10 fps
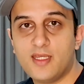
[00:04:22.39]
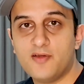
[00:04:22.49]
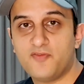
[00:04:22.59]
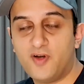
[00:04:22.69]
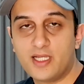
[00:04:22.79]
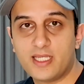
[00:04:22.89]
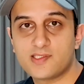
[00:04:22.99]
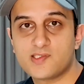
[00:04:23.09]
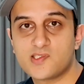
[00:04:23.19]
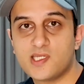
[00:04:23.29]

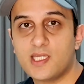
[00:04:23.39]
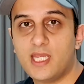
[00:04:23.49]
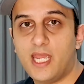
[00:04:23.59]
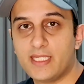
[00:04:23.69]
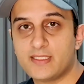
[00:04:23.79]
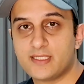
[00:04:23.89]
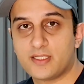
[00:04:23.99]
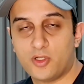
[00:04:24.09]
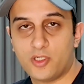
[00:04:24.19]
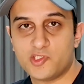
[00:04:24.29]
finance and
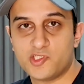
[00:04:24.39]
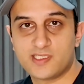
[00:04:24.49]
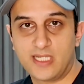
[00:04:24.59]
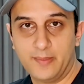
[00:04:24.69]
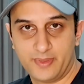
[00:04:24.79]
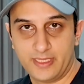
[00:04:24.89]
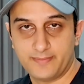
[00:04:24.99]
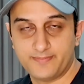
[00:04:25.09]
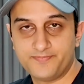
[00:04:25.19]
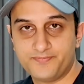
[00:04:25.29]
technologies company
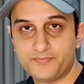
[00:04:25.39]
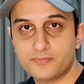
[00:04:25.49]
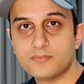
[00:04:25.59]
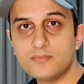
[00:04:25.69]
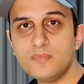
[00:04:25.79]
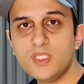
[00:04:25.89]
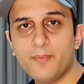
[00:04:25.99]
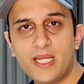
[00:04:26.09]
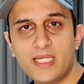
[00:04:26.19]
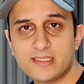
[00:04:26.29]

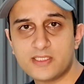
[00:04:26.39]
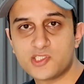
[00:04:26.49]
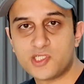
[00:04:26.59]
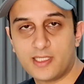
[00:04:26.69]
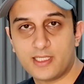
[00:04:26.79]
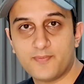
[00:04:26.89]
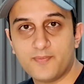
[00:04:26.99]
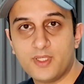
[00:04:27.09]
based in China.